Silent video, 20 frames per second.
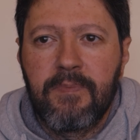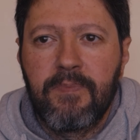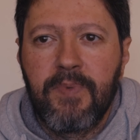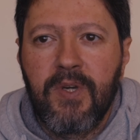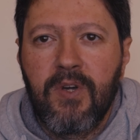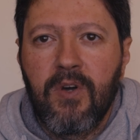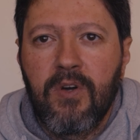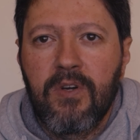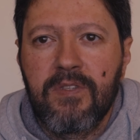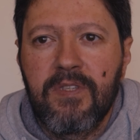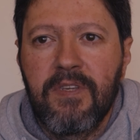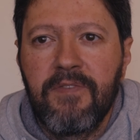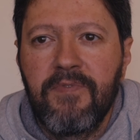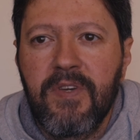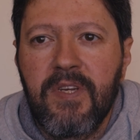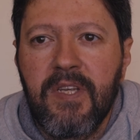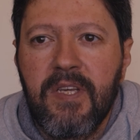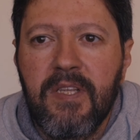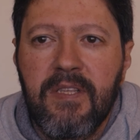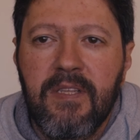because
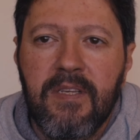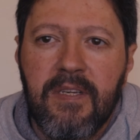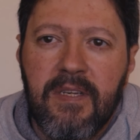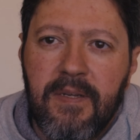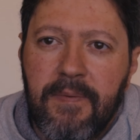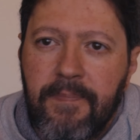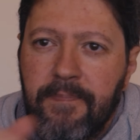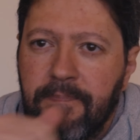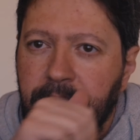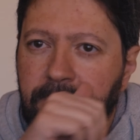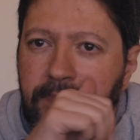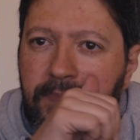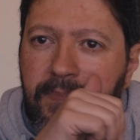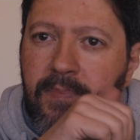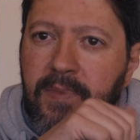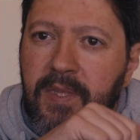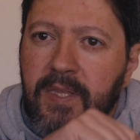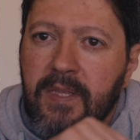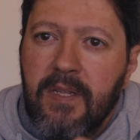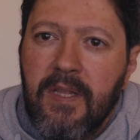even in
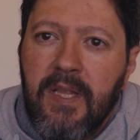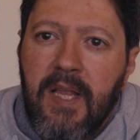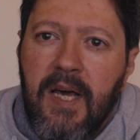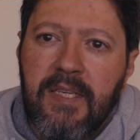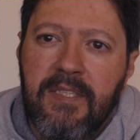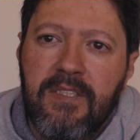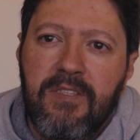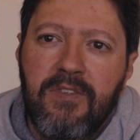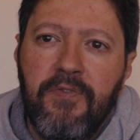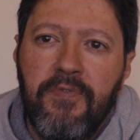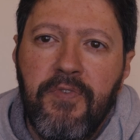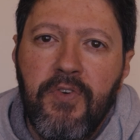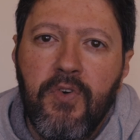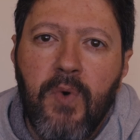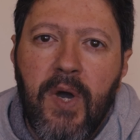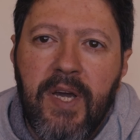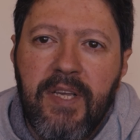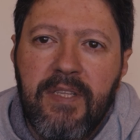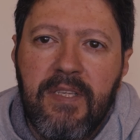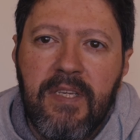the last
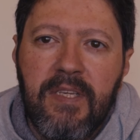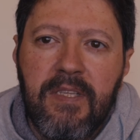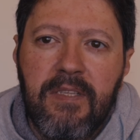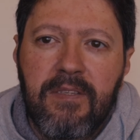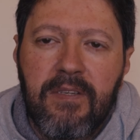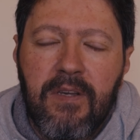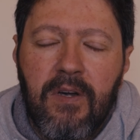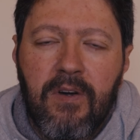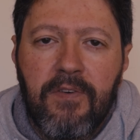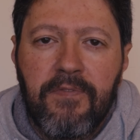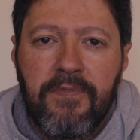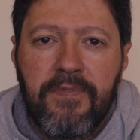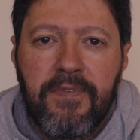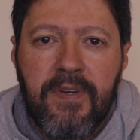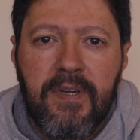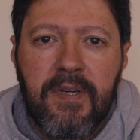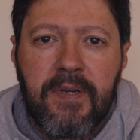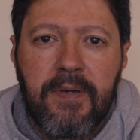review I did of